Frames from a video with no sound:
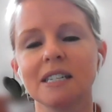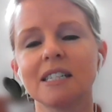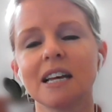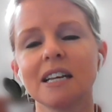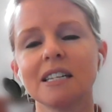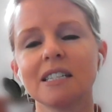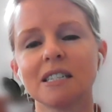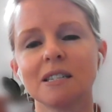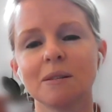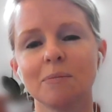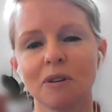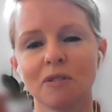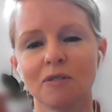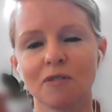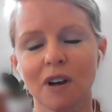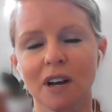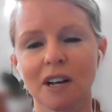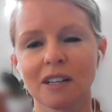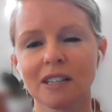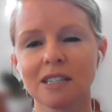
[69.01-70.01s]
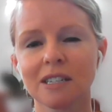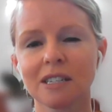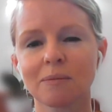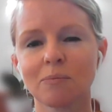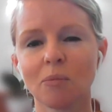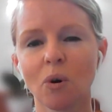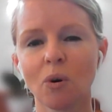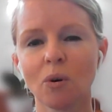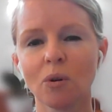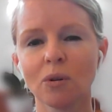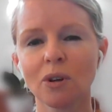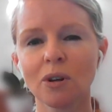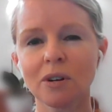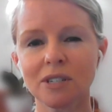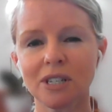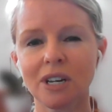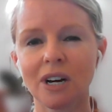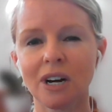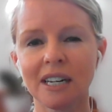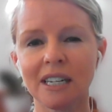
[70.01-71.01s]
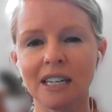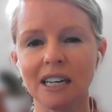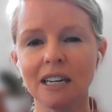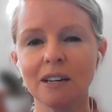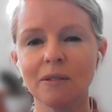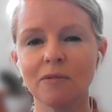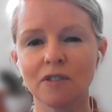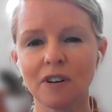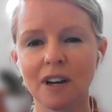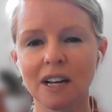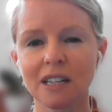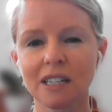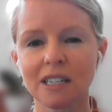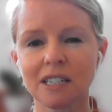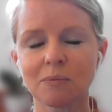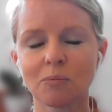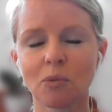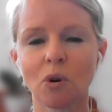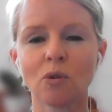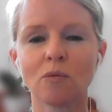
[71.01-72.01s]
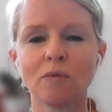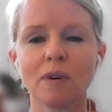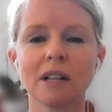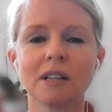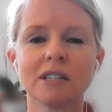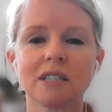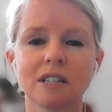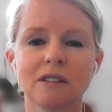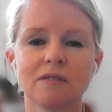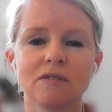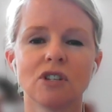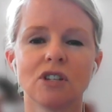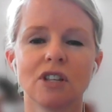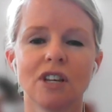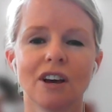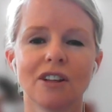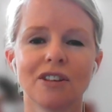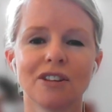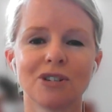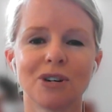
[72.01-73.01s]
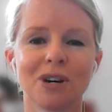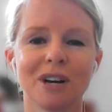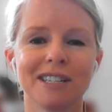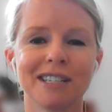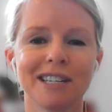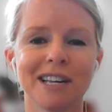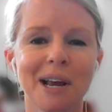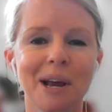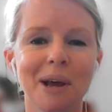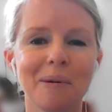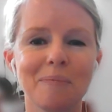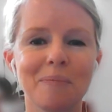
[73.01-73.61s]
It tends to be fairly small, not tiny, fairly small relative to the other trades,